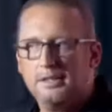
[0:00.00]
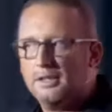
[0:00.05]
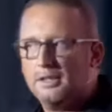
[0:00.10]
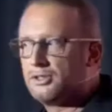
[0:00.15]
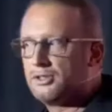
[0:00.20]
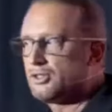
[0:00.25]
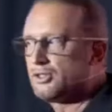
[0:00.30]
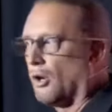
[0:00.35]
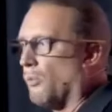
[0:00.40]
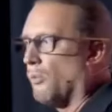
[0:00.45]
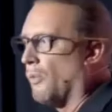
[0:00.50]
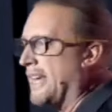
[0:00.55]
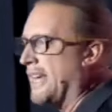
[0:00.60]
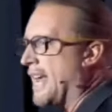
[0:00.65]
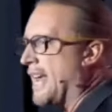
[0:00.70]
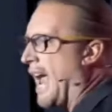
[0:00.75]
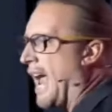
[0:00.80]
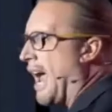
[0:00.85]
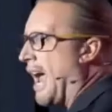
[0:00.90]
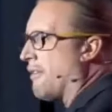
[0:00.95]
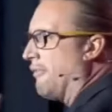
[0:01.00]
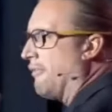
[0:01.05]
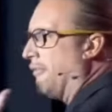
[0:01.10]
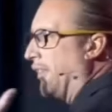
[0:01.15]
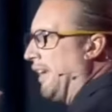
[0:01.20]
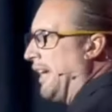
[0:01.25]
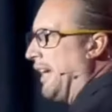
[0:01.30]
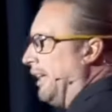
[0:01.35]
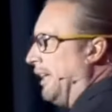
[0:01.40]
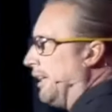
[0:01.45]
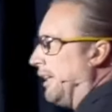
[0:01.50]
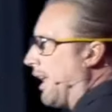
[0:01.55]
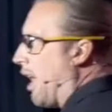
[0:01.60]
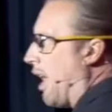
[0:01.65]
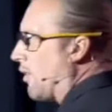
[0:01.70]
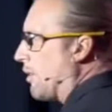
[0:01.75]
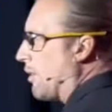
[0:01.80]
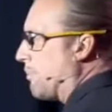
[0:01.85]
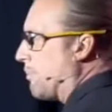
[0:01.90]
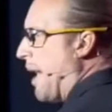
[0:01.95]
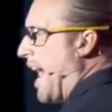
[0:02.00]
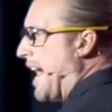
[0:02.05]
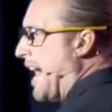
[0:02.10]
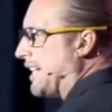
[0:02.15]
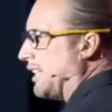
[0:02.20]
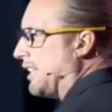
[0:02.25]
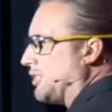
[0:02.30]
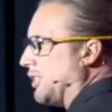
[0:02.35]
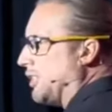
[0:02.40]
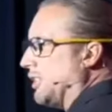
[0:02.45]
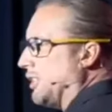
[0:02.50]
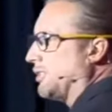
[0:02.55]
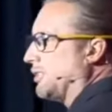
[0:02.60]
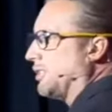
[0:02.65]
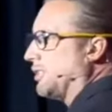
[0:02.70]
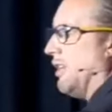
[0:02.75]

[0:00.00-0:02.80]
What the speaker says: So we have filled our packages